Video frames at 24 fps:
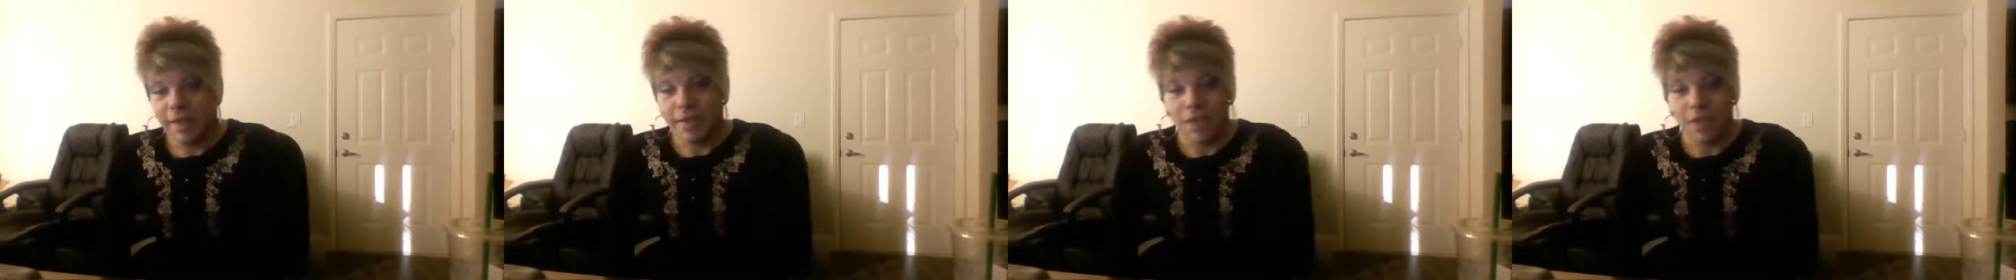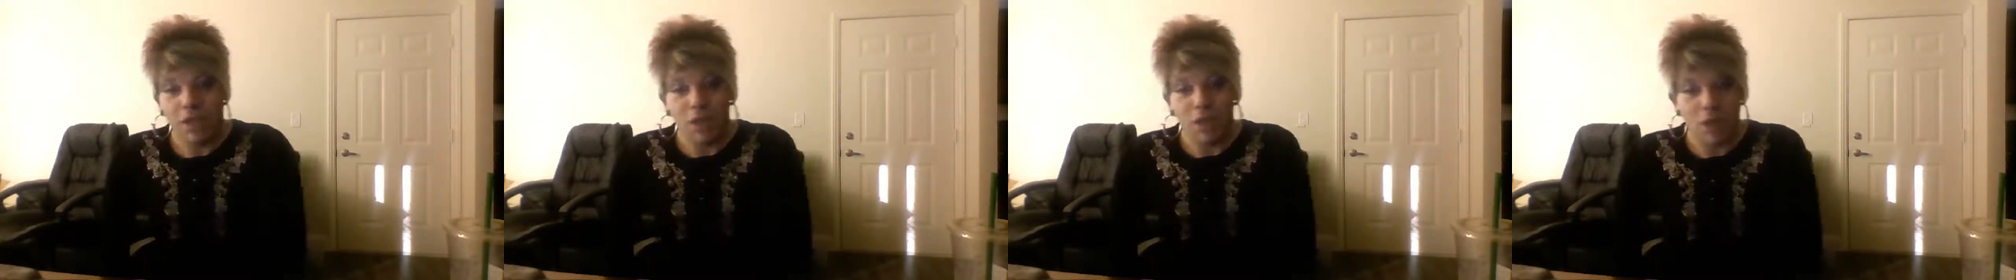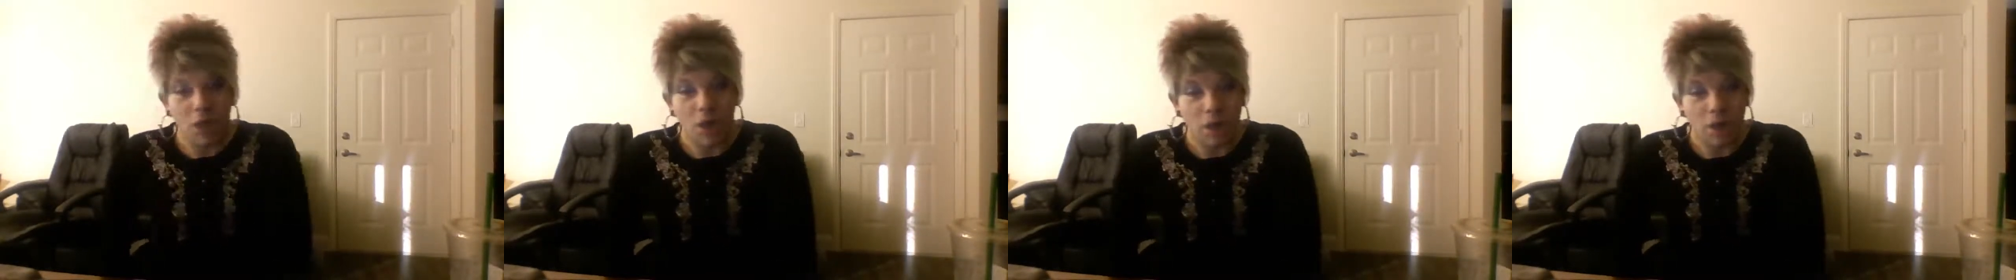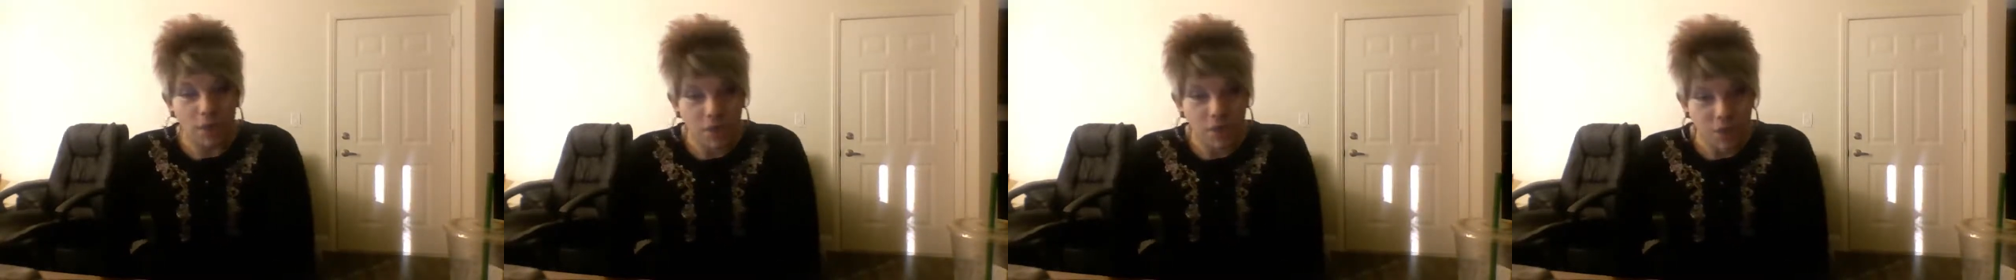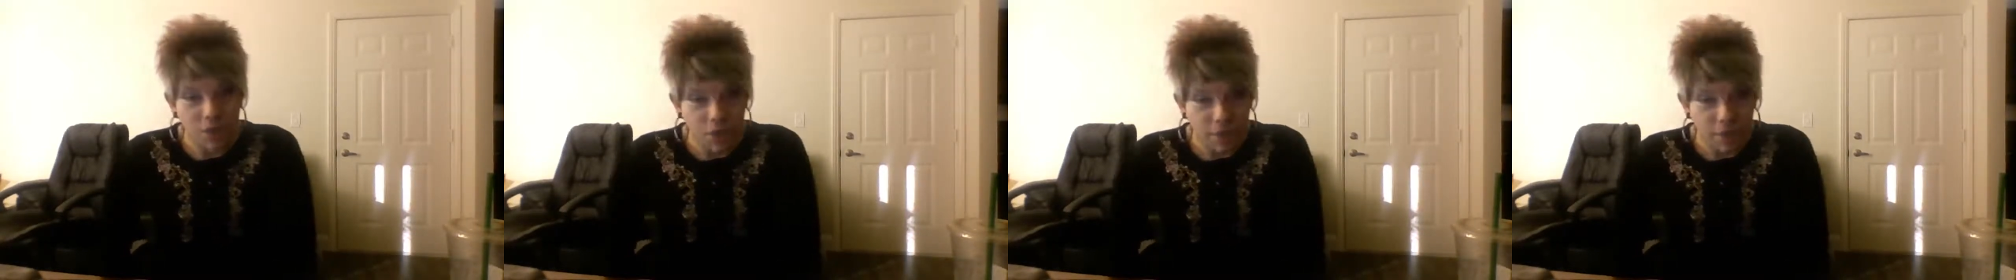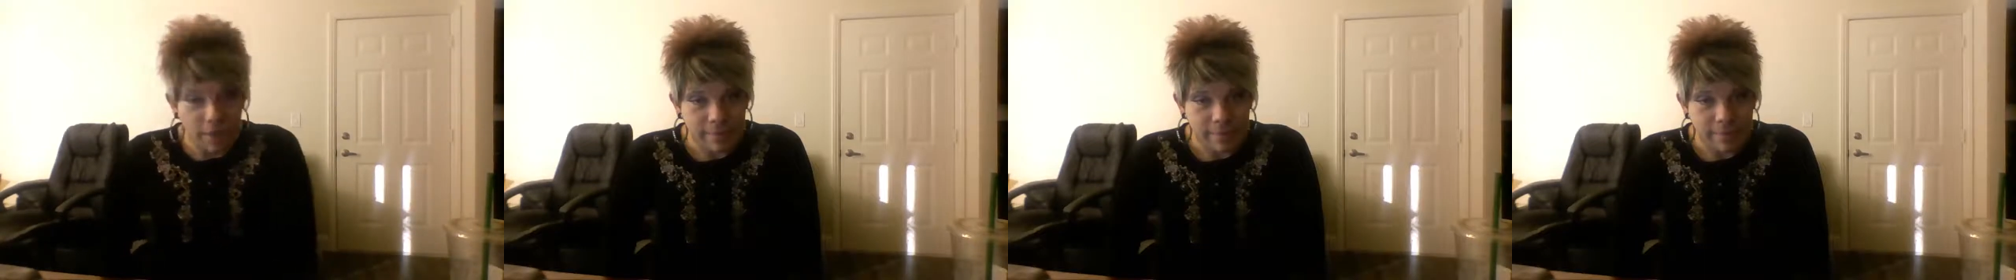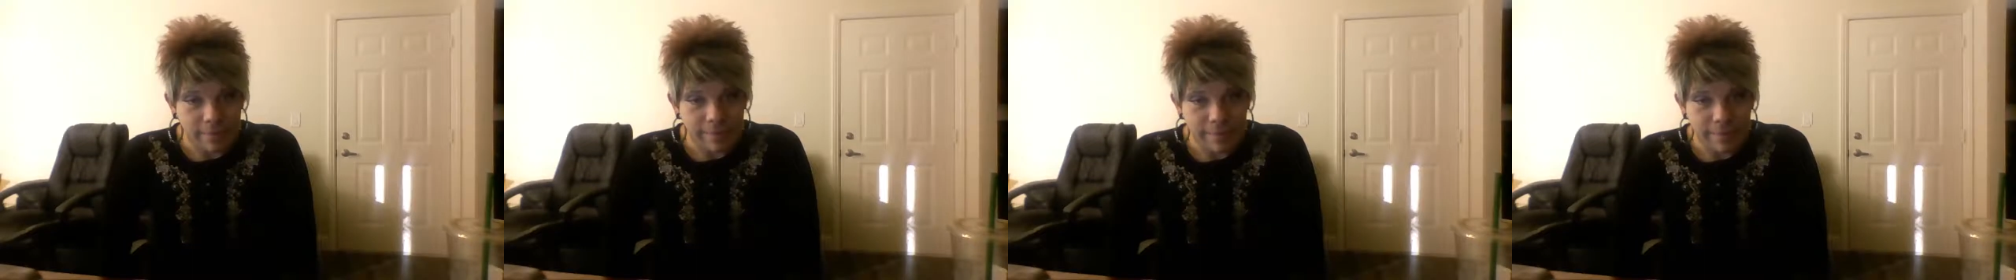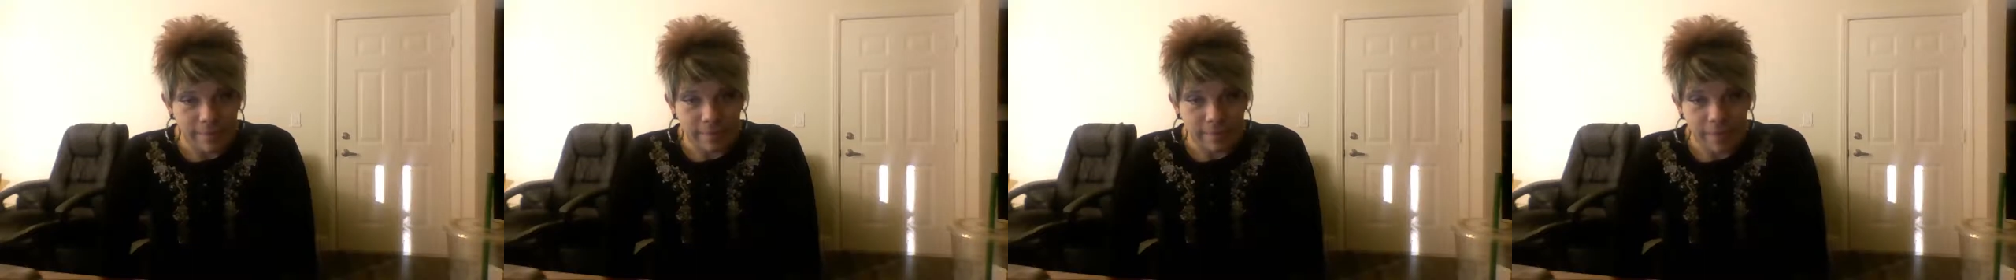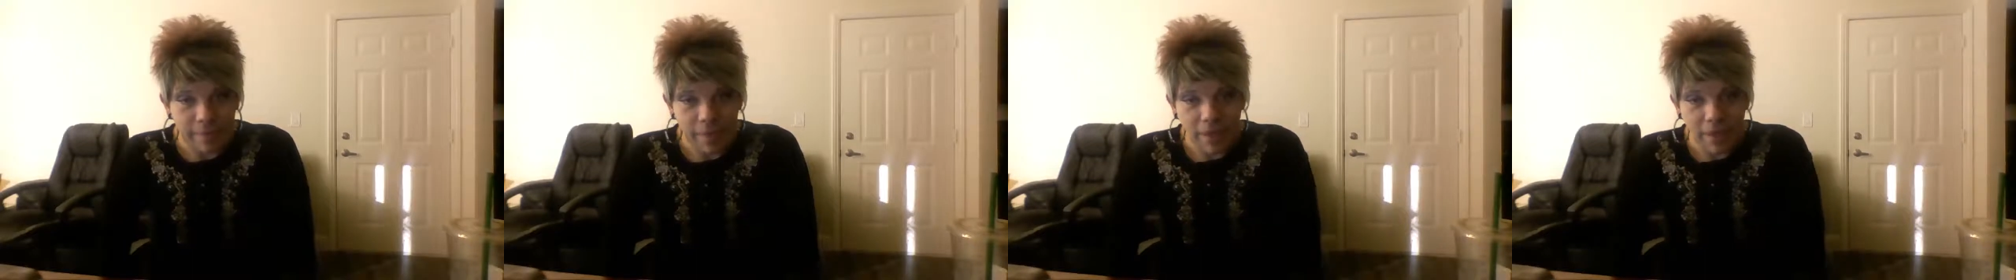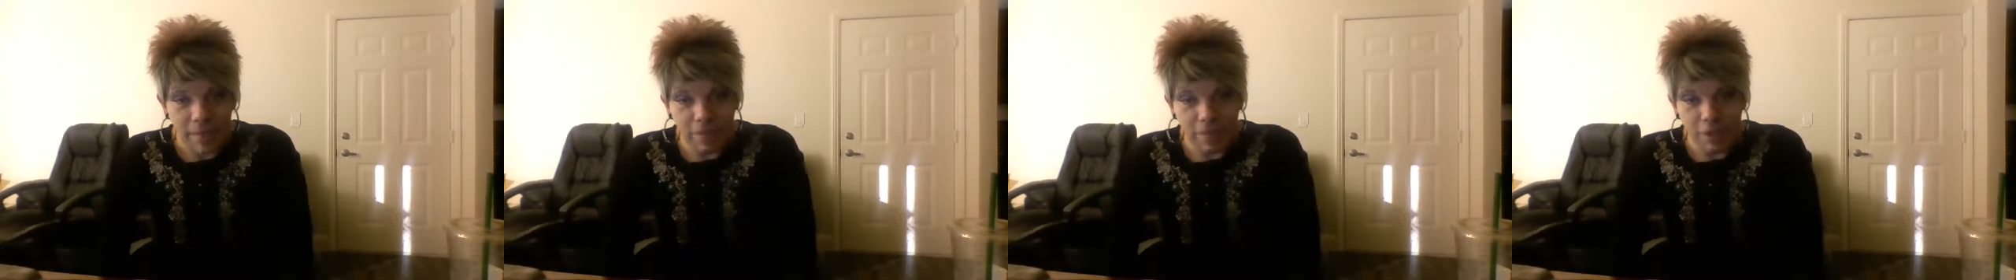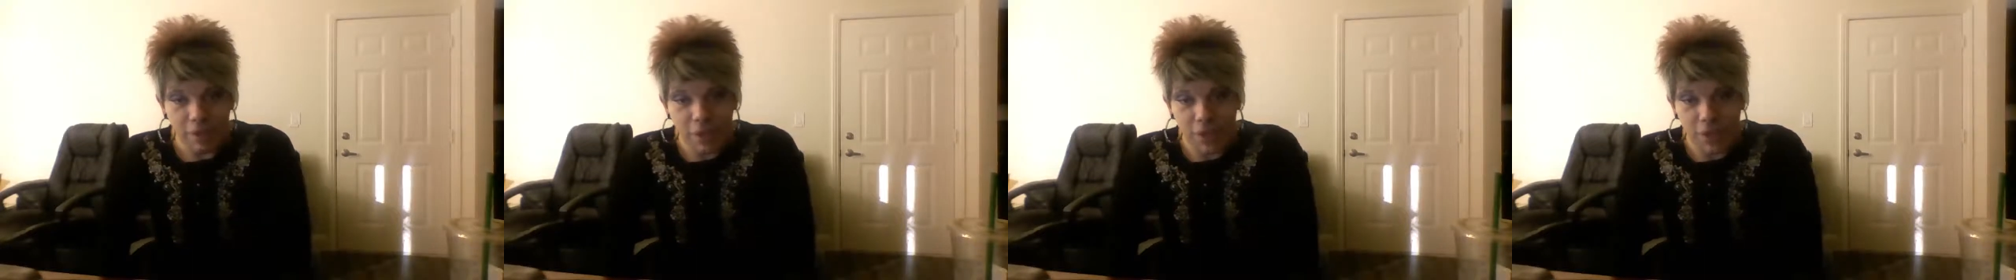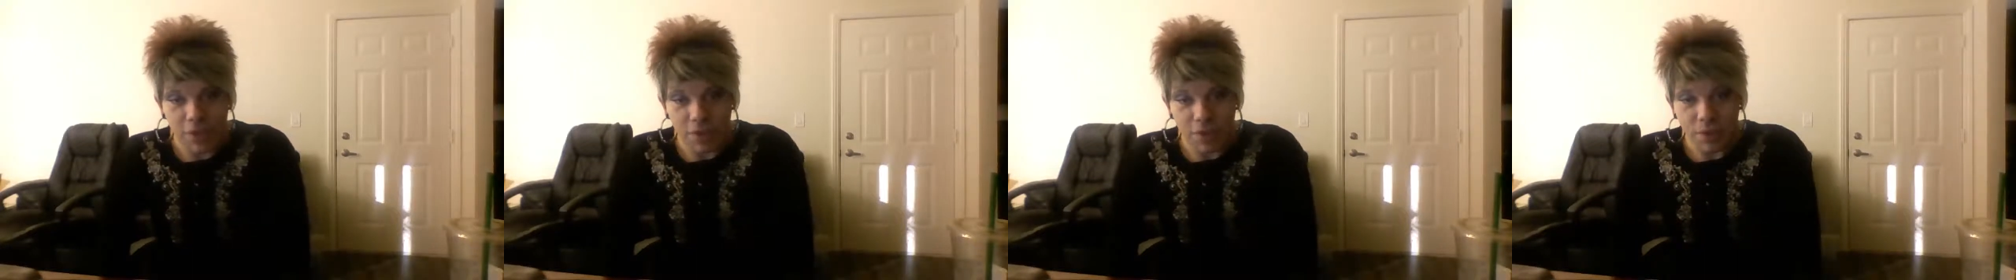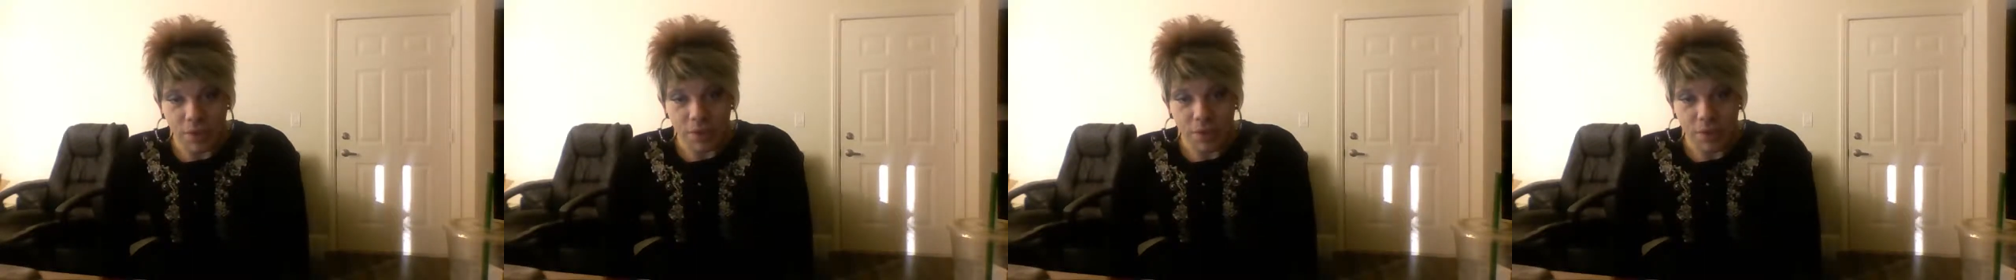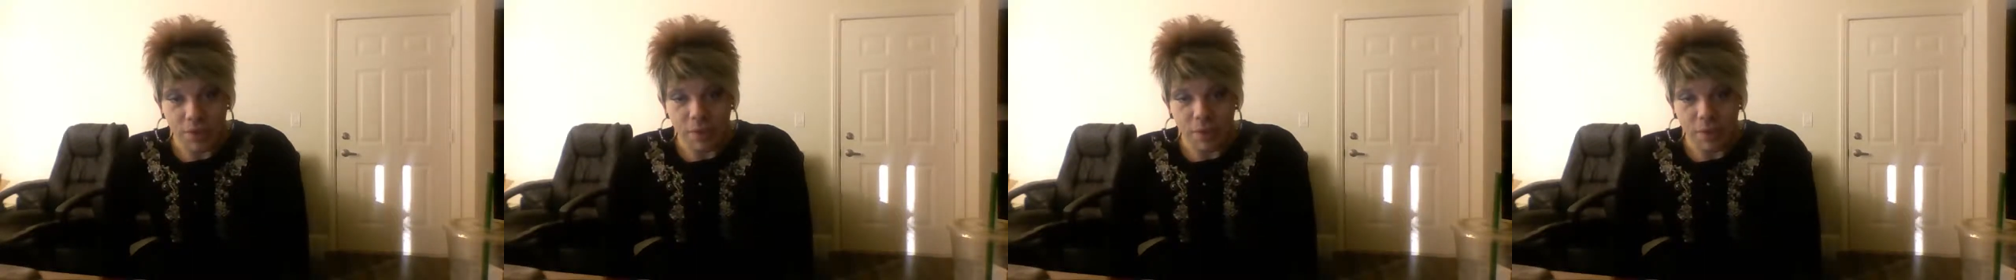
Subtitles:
the larger of the two